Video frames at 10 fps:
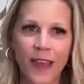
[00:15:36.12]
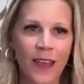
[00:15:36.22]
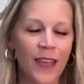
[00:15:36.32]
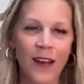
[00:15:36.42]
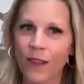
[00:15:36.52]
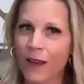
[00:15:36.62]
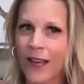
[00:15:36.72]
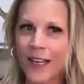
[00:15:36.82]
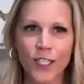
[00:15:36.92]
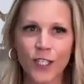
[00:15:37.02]
they get
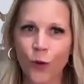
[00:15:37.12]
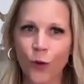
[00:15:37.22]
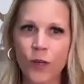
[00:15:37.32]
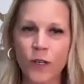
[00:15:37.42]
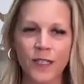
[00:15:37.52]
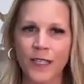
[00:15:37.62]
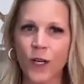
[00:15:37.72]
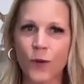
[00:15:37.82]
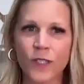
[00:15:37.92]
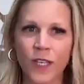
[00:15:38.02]
additional orders because
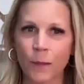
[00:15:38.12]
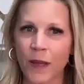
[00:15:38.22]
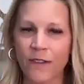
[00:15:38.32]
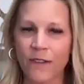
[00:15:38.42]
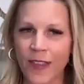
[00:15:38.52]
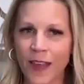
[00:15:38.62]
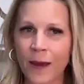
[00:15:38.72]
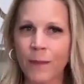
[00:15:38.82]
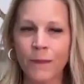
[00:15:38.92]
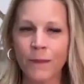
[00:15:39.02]
they know it's going to benefit
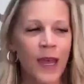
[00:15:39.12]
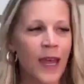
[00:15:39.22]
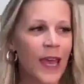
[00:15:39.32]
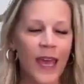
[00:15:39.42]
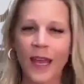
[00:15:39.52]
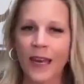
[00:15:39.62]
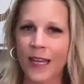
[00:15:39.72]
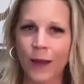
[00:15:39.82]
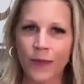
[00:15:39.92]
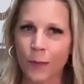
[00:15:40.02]
them
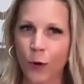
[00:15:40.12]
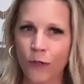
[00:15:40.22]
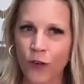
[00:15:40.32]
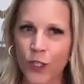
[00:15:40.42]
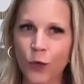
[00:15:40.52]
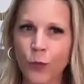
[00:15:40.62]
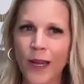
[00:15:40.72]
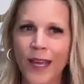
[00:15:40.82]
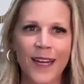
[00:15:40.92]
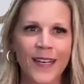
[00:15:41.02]
and get them more free
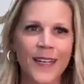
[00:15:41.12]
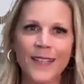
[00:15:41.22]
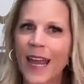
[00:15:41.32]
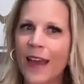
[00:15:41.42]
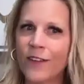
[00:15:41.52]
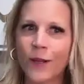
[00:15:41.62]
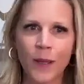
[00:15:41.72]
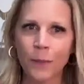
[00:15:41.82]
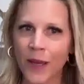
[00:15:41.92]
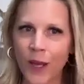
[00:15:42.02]
jewelry. And it doesn't have to
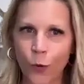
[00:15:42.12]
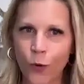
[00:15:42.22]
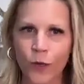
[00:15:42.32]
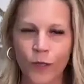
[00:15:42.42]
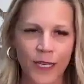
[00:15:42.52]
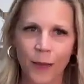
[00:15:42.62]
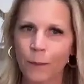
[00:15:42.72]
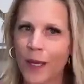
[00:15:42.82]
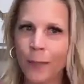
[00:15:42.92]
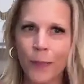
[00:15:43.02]
be big orders. It
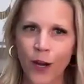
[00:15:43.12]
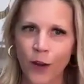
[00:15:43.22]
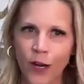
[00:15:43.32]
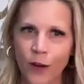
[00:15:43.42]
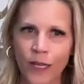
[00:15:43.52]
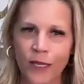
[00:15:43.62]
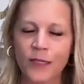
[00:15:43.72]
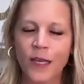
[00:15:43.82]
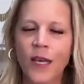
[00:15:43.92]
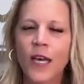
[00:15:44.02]
can be a pair of
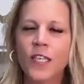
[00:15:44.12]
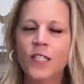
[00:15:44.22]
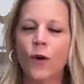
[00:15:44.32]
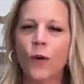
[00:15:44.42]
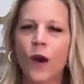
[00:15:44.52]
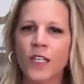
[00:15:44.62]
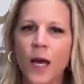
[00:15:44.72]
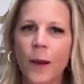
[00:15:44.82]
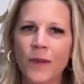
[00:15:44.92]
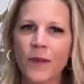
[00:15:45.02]
earrings. So on
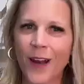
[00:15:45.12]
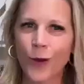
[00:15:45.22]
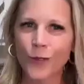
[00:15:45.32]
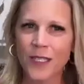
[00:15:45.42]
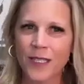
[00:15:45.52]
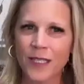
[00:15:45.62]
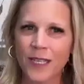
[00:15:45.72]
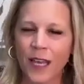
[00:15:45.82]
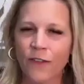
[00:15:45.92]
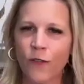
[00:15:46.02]
top of that,
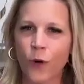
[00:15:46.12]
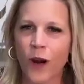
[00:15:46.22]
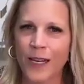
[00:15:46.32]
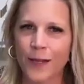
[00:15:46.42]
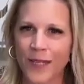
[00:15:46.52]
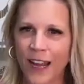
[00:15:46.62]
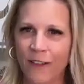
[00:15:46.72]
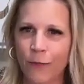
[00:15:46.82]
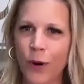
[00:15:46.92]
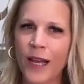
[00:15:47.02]
hostesses get 4 items at
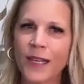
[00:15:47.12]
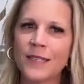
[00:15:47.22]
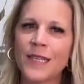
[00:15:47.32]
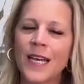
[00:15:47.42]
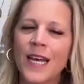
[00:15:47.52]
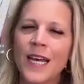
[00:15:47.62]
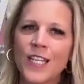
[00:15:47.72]
half price.